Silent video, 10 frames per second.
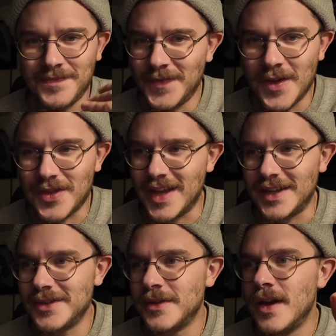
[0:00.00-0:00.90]
No,
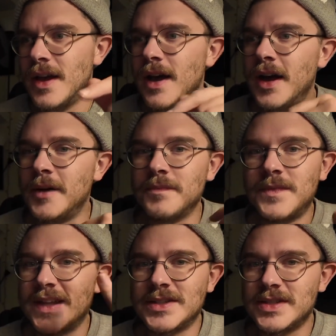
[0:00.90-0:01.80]
thank you.
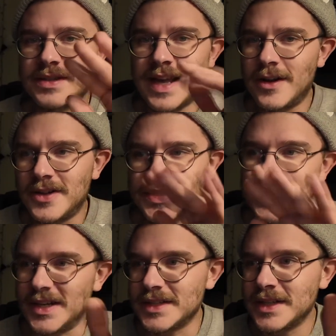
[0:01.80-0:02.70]
That all
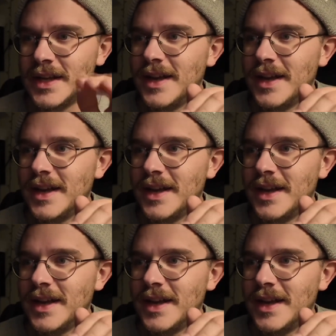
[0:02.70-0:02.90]
sucks.